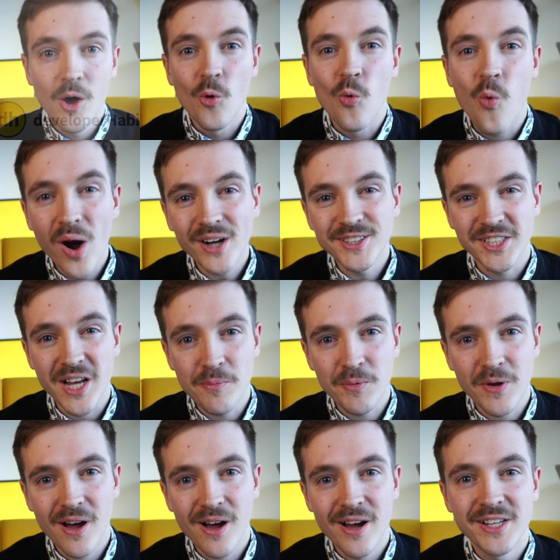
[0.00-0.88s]
What is
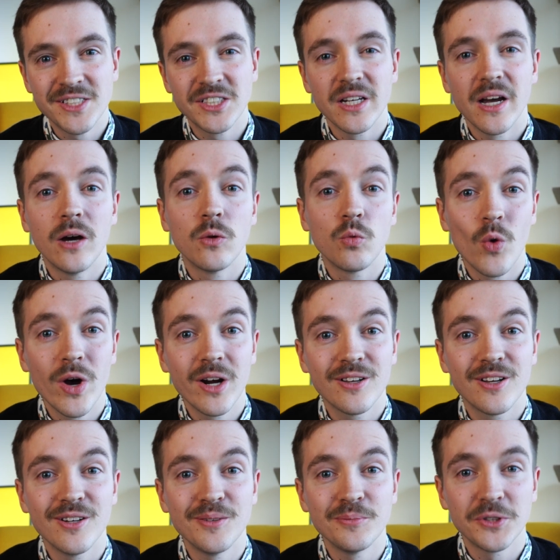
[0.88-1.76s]
up guys, and
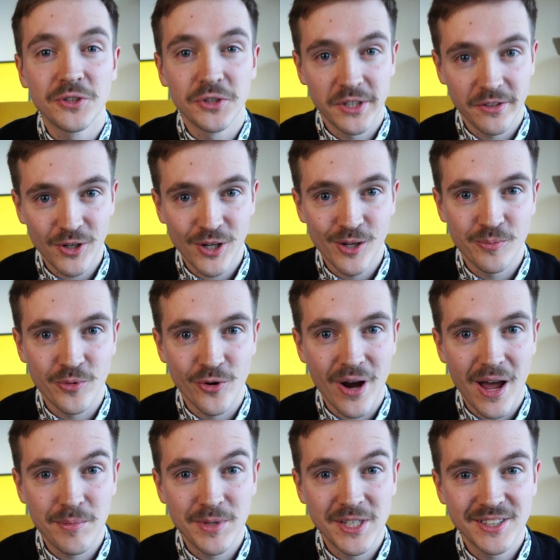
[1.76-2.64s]
welcome to Developer
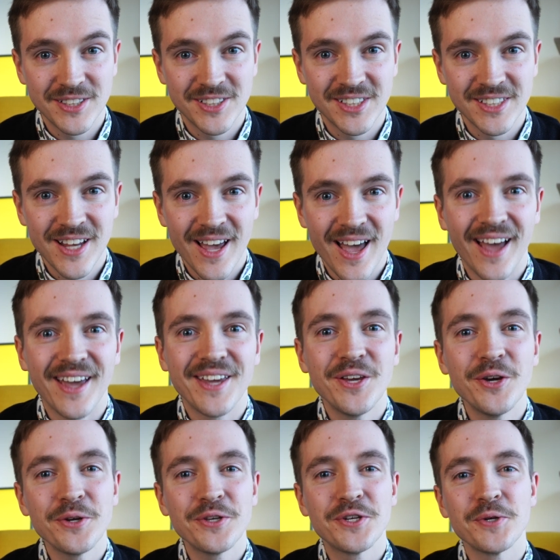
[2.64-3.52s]
Habits, a
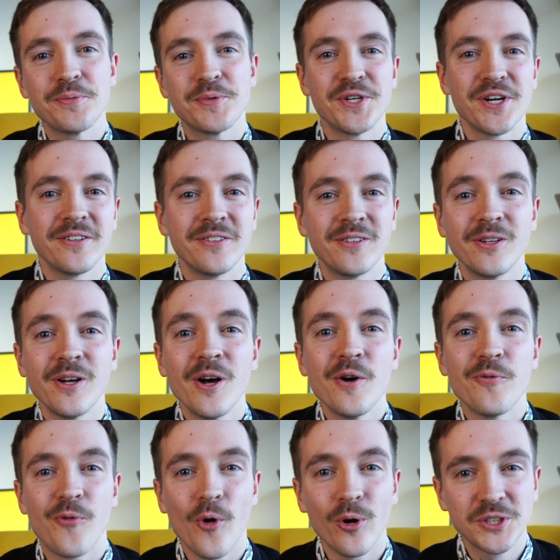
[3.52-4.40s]
YouTube channel
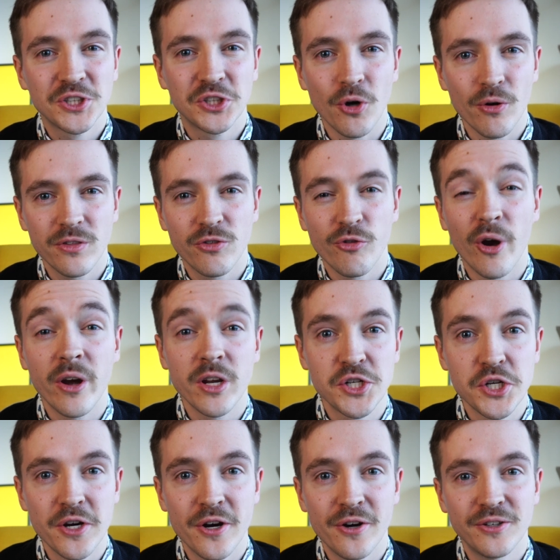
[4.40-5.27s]
for software
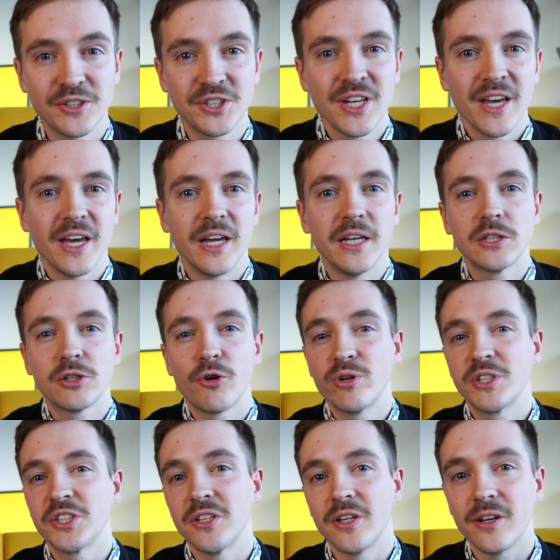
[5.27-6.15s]
engineers
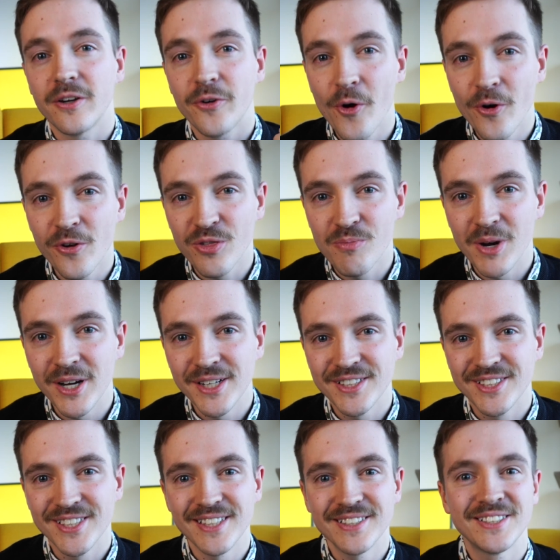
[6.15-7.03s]
interested in growth
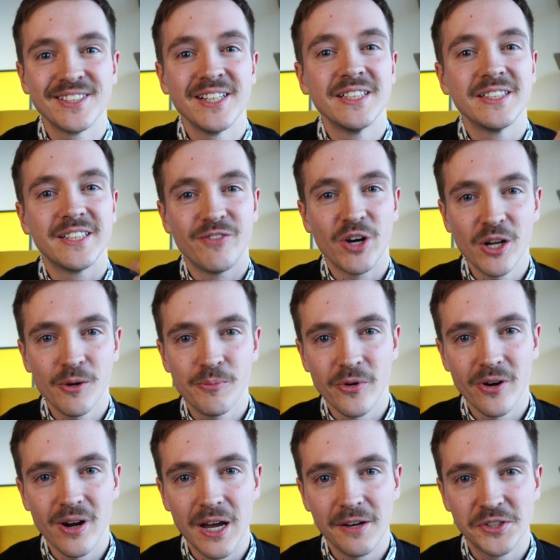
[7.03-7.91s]
mindset,
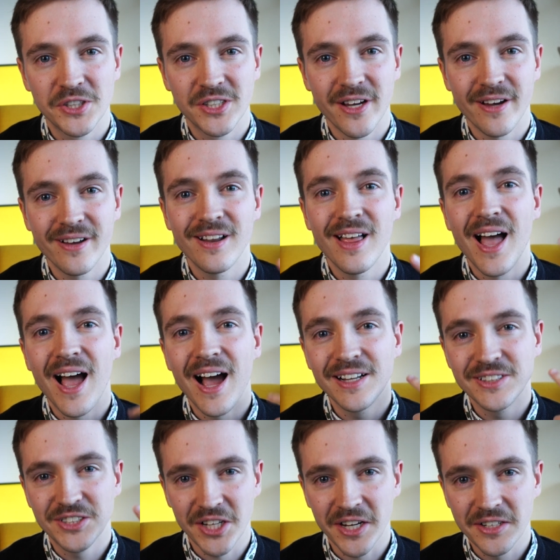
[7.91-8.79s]
developer lifestyle
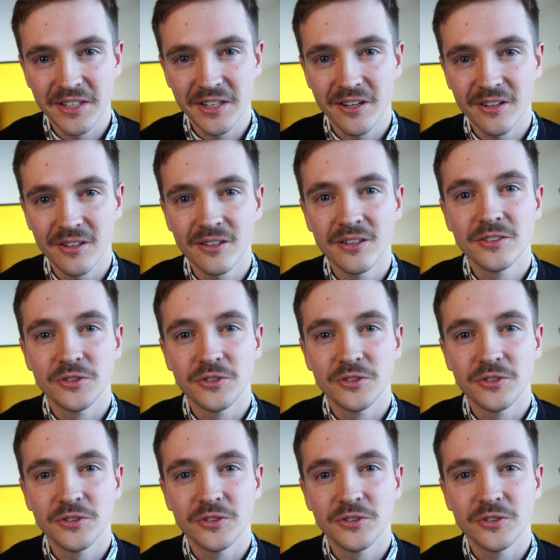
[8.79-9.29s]
and technical